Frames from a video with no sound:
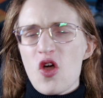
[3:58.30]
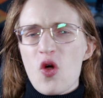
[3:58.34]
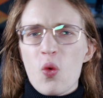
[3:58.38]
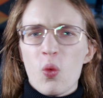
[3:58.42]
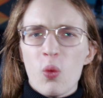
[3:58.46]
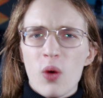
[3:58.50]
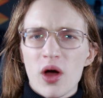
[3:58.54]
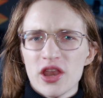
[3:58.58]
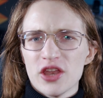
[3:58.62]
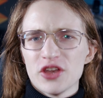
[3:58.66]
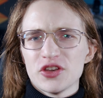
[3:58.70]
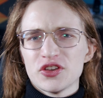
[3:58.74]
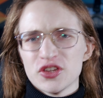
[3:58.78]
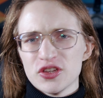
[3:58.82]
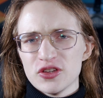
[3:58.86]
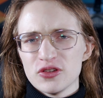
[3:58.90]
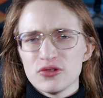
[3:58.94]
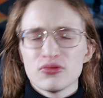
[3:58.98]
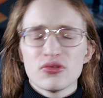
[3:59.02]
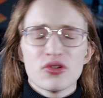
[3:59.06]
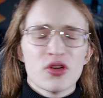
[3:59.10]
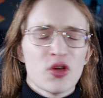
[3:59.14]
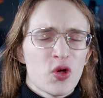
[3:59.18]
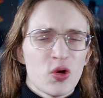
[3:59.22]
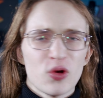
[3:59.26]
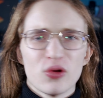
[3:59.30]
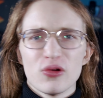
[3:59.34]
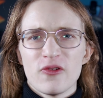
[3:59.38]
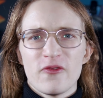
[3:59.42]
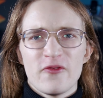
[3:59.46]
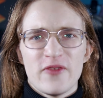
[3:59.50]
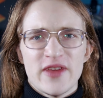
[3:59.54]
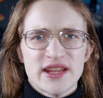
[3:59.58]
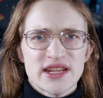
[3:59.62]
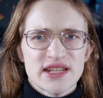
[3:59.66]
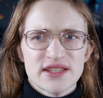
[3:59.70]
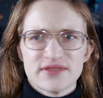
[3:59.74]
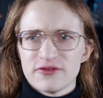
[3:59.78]
one or two cool
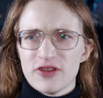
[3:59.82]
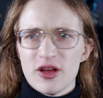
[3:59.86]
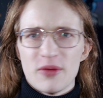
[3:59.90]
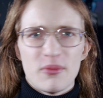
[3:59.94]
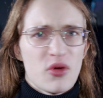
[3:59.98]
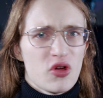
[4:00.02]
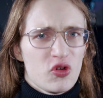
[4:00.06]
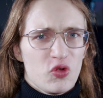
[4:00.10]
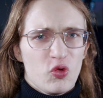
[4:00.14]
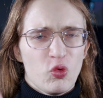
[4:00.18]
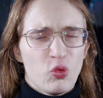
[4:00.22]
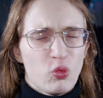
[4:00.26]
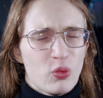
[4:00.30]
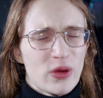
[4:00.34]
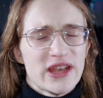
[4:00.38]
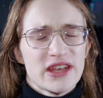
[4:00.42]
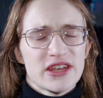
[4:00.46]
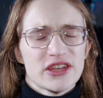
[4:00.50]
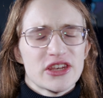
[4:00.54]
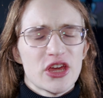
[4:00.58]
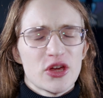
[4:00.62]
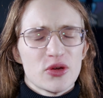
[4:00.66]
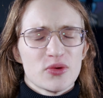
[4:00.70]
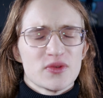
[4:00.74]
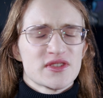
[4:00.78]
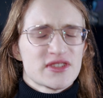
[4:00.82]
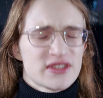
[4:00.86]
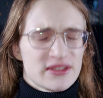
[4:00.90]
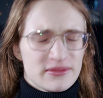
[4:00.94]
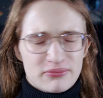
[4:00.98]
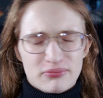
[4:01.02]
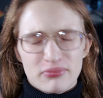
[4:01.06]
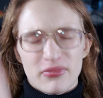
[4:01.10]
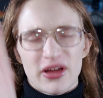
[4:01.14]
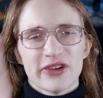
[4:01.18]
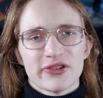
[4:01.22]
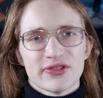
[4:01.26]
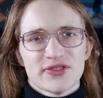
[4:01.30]
things from Windows and
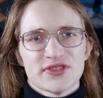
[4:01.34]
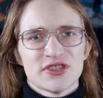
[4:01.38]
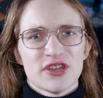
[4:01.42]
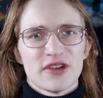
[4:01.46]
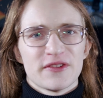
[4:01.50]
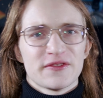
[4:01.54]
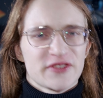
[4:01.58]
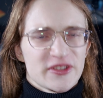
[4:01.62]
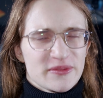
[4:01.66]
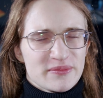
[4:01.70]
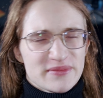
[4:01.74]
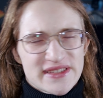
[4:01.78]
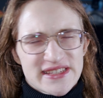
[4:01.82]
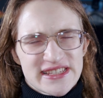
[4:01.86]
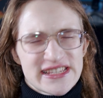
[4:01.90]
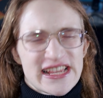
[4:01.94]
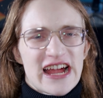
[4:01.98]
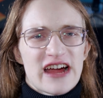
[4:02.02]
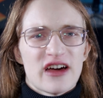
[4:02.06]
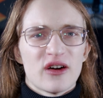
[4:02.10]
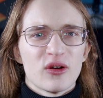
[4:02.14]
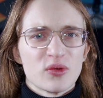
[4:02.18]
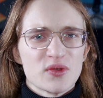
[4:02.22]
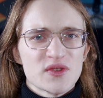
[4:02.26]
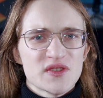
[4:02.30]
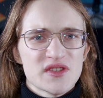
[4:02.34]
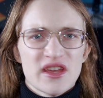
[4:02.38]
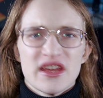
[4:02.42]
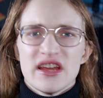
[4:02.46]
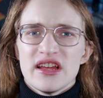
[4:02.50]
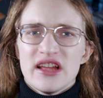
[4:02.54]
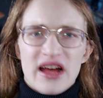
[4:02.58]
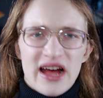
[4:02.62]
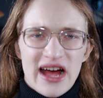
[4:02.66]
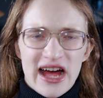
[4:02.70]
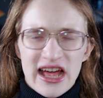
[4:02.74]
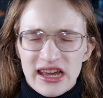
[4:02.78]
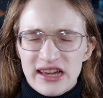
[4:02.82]
Microsoft themselves.
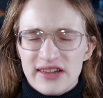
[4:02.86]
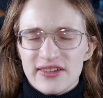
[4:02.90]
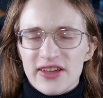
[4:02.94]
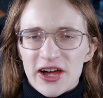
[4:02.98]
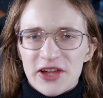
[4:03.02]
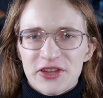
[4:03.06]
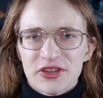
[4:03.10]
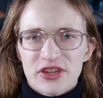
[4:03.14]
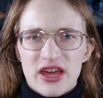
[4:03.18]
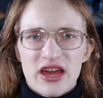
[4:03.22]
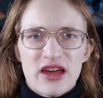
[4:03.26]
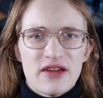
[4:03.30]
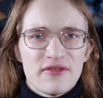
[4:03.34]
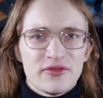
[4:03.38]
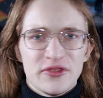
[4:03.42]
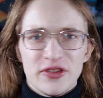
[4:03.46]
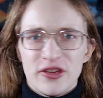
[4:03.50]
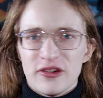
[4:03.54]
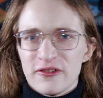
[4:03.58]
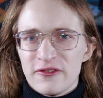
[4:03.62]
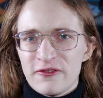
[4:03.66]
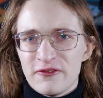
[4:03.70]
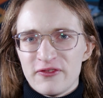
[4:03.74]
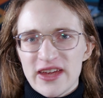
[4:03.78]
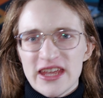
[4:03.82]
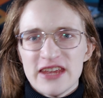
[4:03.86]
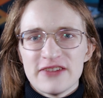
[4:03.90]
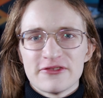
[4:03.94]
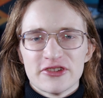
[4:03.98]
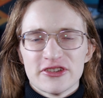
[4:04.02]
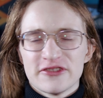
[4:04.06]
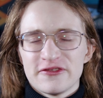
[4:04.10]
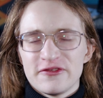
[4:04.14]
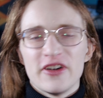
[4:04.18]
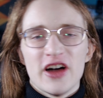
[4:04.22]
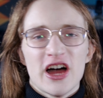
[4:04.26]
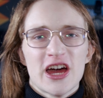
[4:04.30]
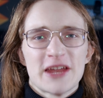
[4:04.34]
A lot of your favorite
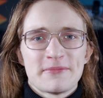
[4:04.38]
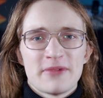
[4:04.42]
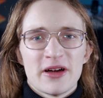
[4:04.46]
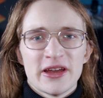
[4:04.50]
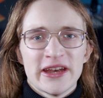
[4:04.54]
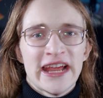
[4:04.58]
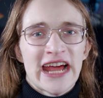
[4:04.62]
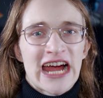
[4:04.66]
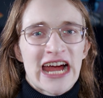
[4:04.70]
third-party